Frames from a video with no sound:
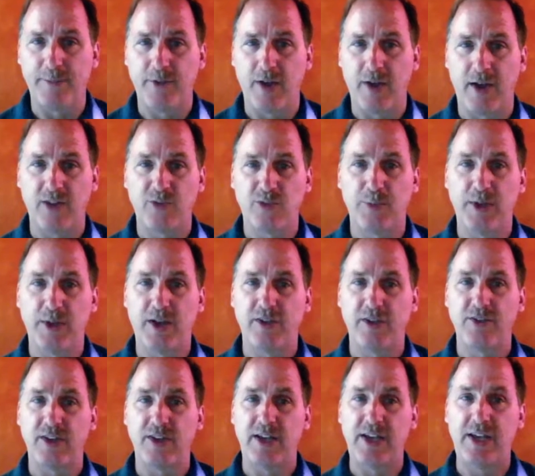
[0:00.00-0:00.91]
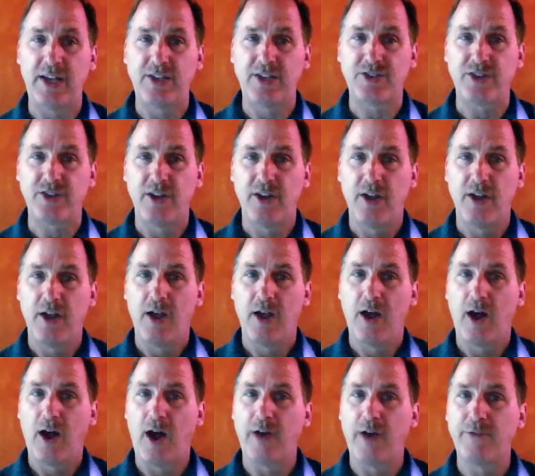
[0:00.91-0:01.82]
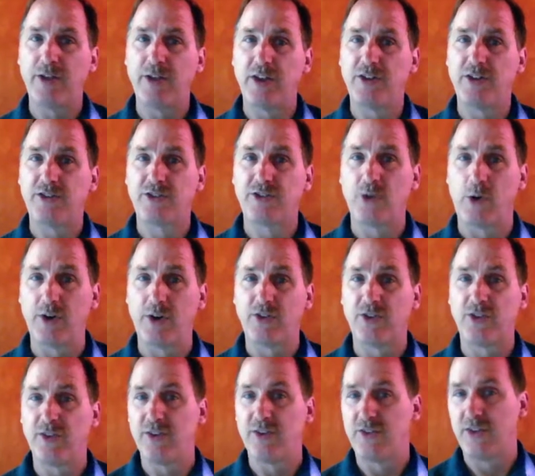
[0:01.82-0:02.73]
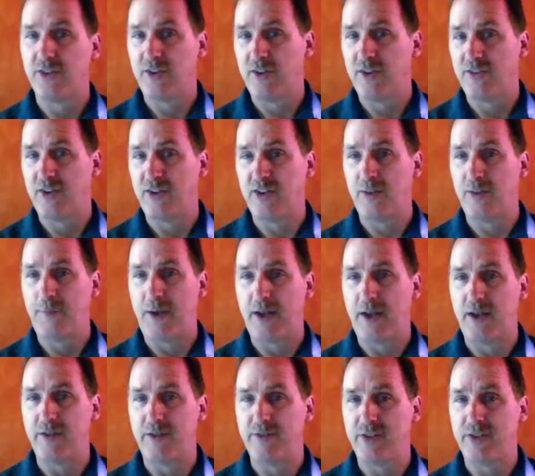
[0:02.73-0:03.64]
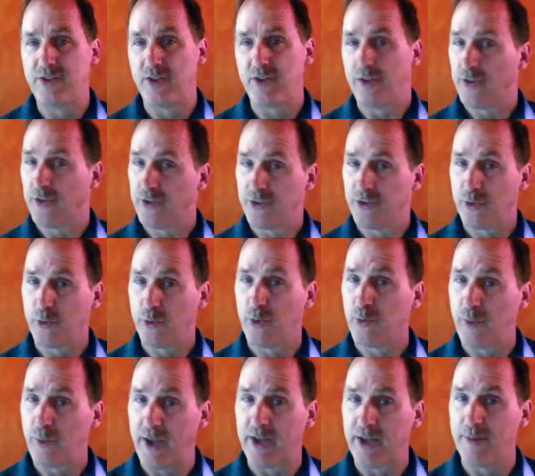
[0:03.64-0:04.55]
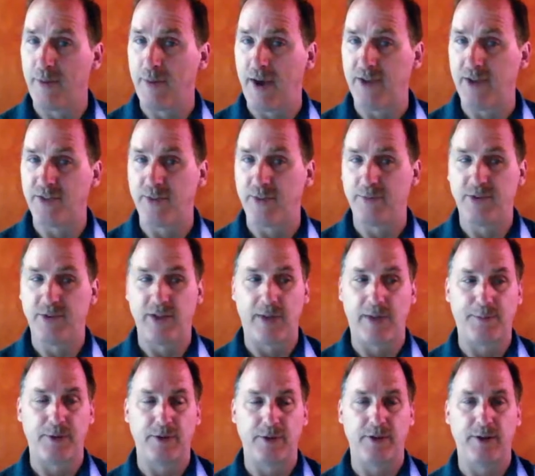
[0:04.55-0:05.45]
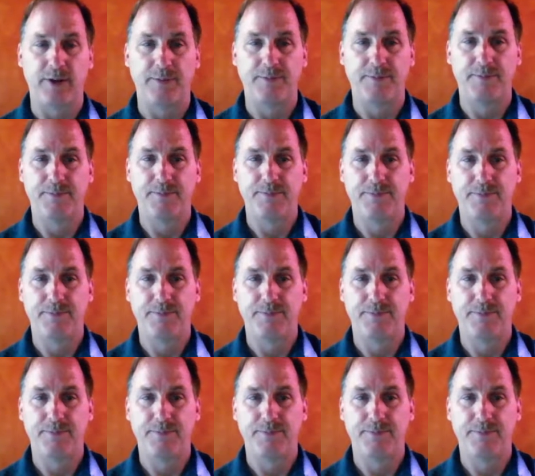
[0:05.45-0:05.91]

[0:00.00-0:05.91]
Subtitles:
random does, because each of these sources is independent of each other, so we'll randomize them separately.